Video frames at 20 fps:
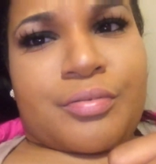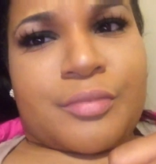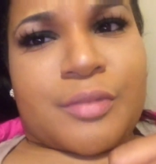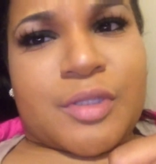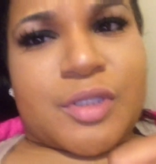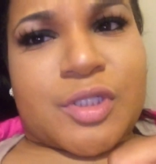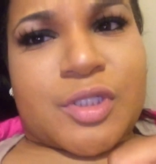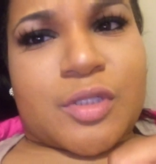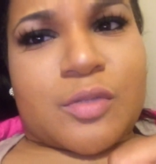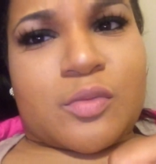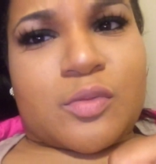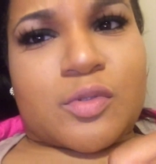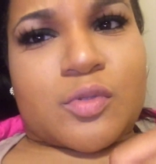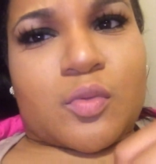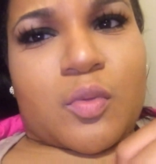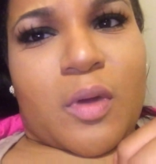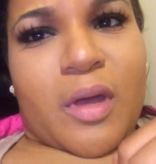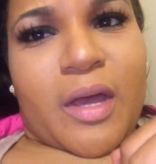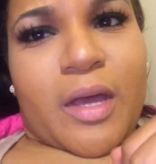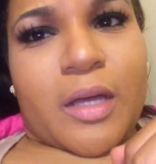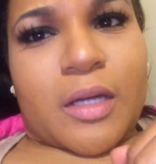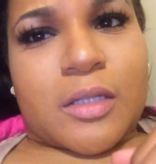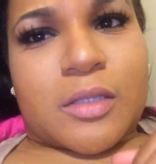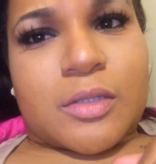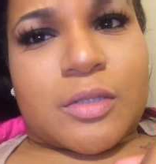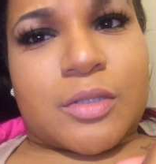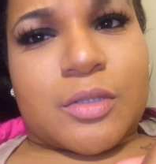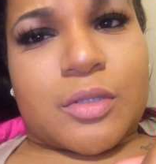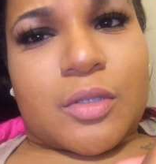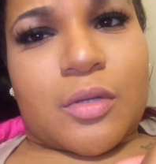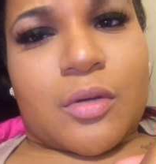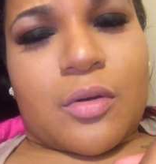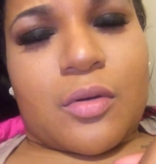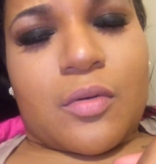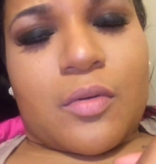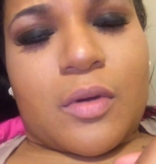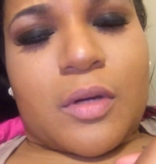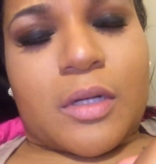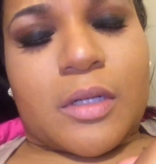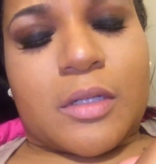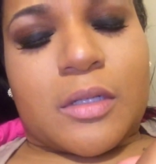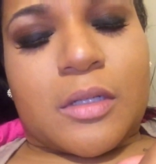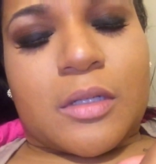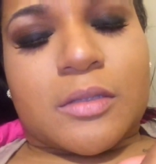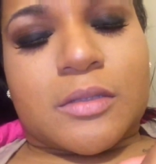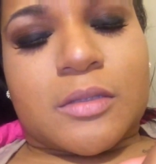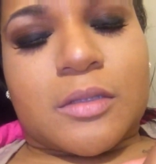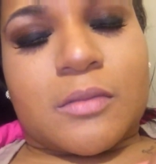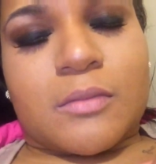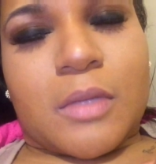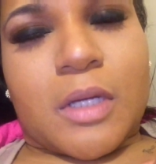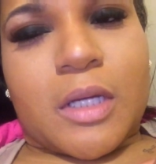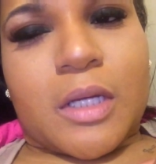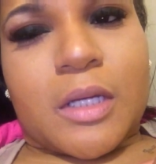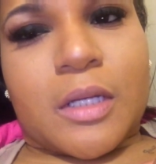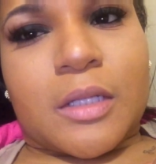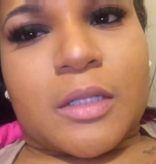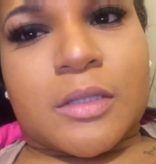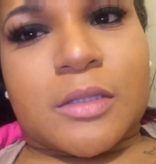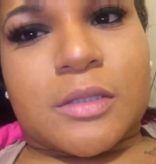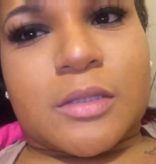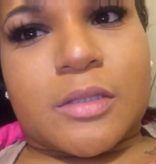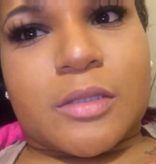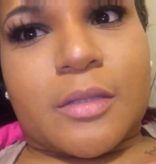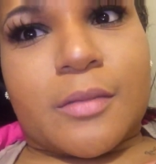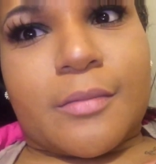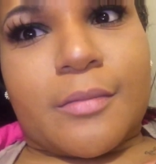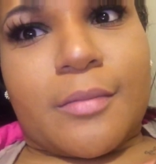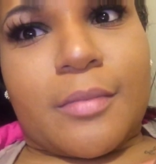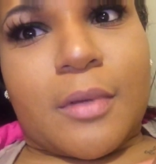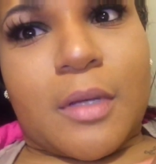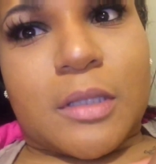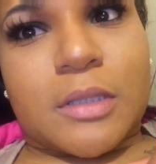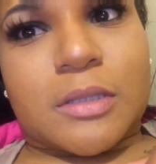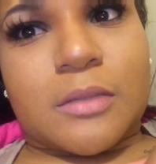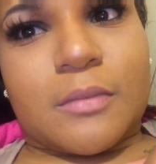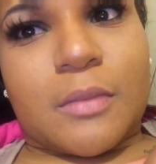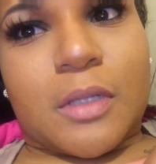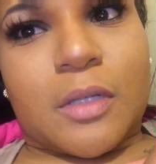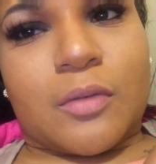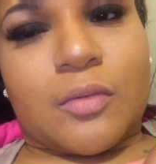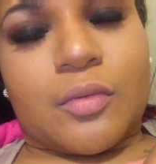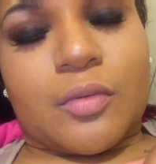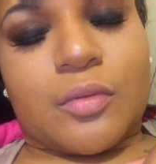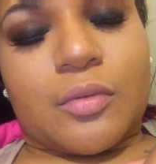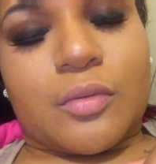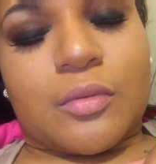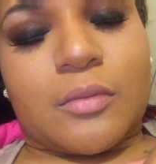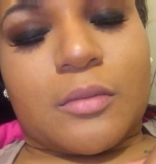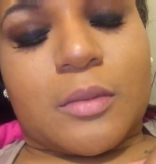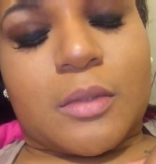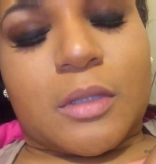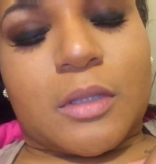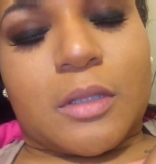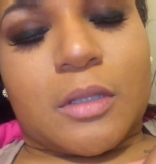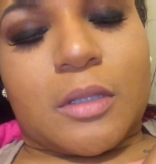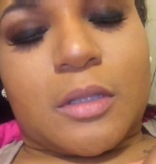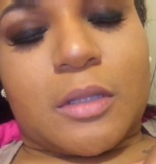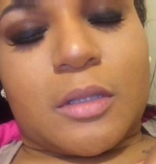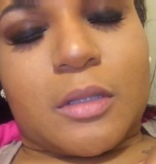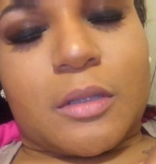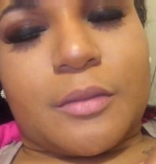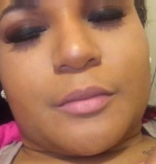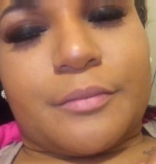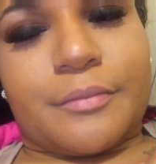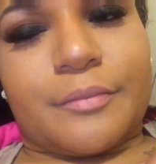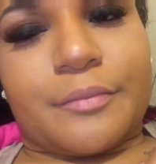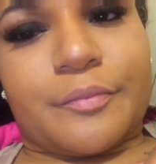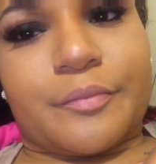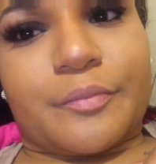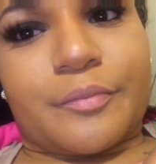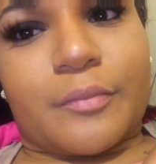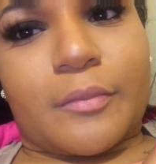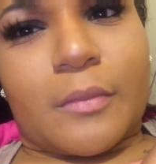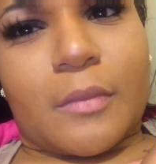The shit was whack, so I took my ass back to my room. Um,